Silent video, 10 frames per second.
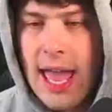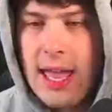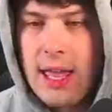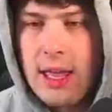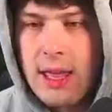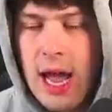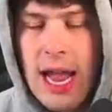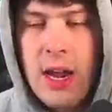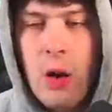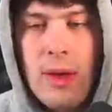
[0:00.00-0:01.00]
Okay.
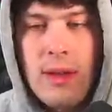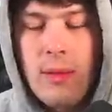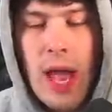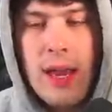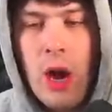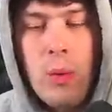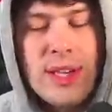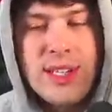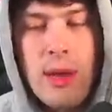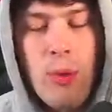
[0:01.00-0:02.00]
I know we
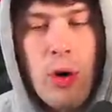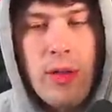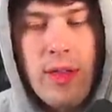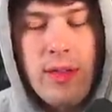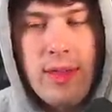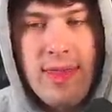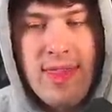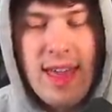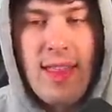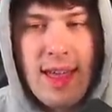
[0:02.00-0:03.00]
saw more than
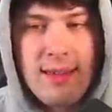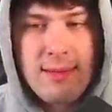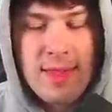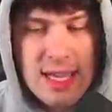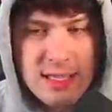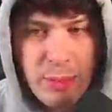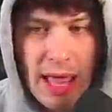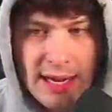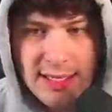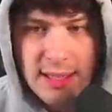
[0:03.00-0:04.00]
these
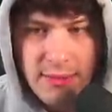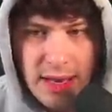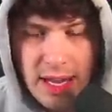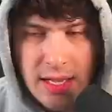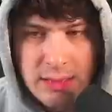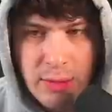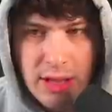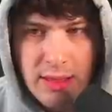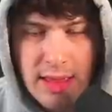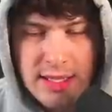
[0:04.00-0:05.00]
players in the videos,
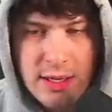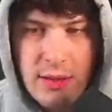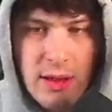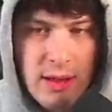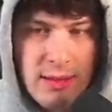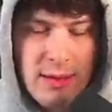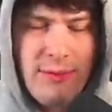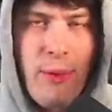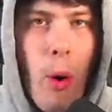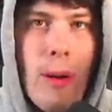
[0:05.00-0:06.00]
but these are the
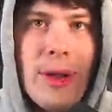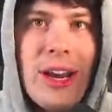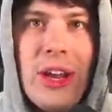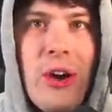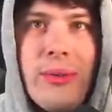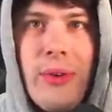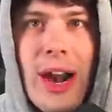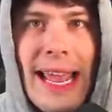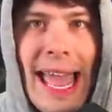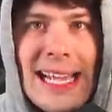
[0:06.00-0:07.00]
four I'm going to go for,
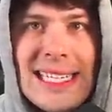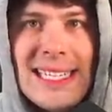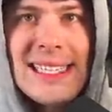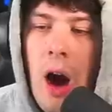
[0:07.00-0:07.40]
I guess.